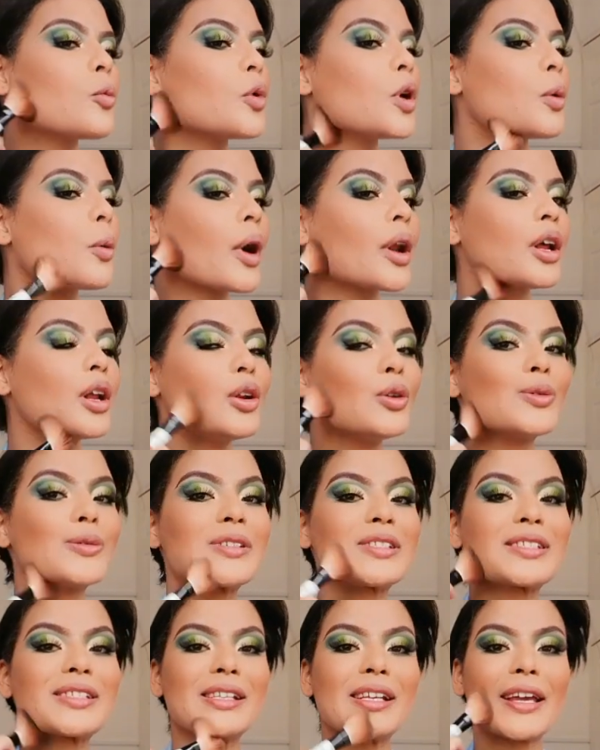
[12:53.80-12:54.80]
We want to look
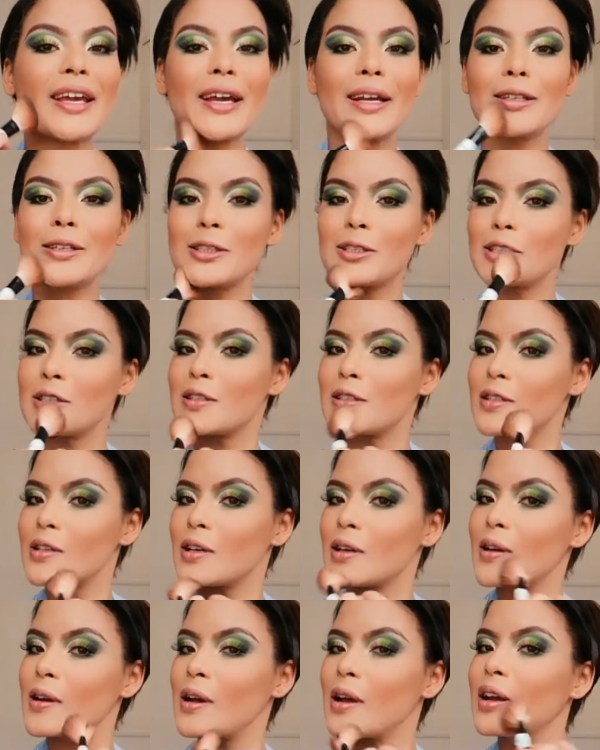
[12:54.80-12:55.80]
snatched
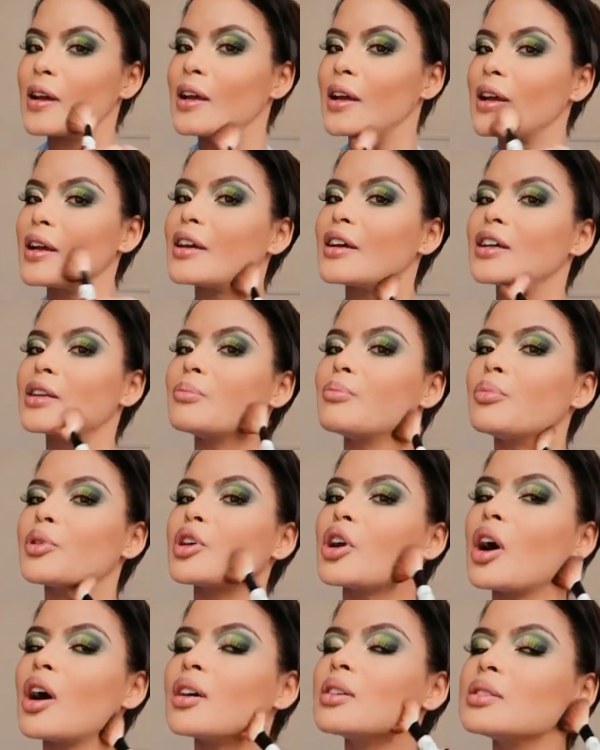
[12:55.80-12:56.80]
and
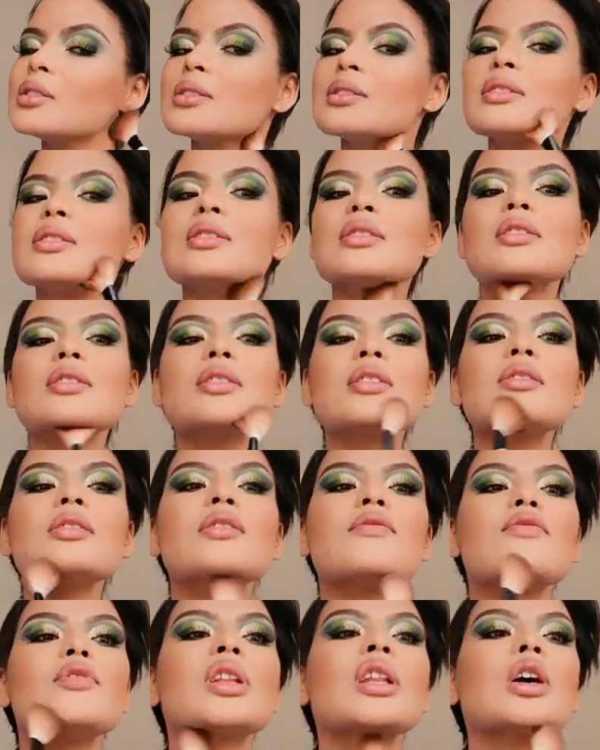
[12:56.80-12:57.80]
bronzed
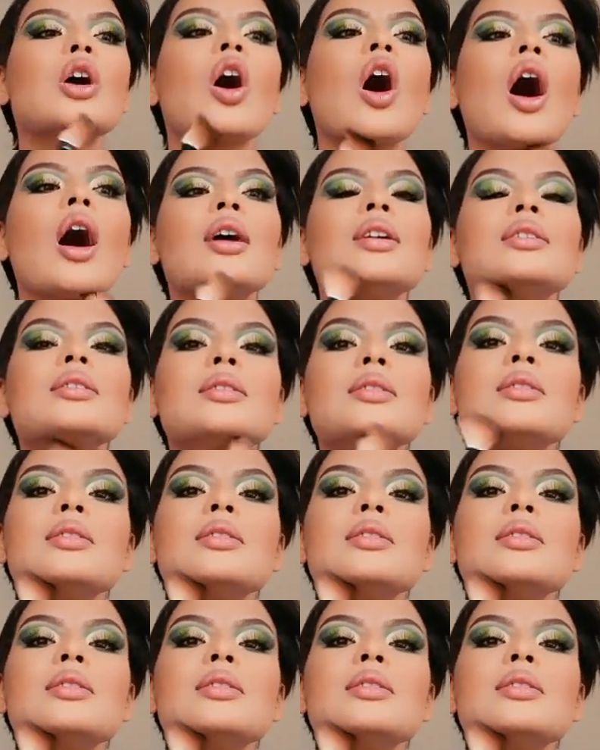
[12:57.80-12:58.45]
for the gods.